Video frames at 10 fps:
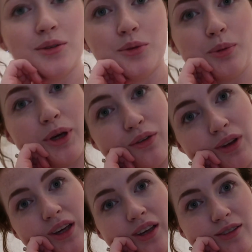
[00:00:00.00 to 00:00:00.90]
will be over
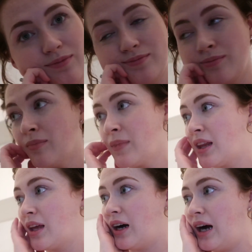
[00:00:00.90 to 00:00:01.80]
there.
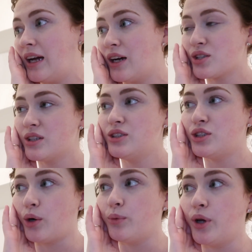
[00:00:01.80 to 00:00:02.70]
I actually
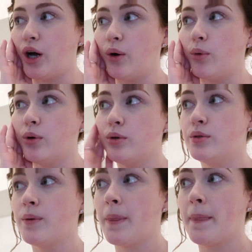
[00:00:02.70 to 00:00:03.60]
don't know
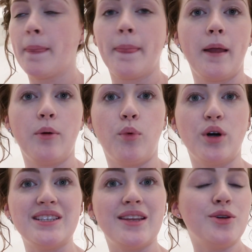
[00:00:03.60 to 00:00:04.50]

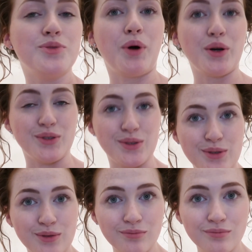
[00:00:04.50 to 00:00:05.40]
what is in those
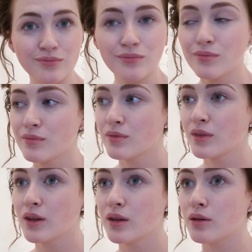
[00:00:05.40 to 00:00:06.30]
boxes
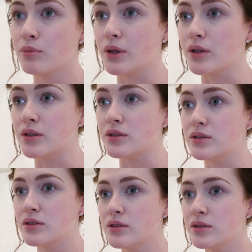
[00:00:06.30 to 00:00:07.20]

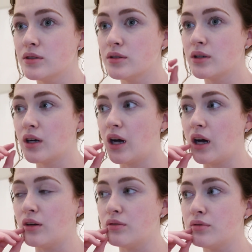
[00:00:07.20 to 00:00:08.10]
because
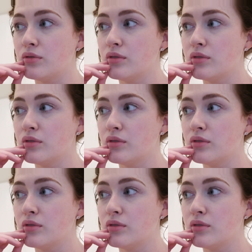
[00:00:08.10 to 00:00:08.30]
I've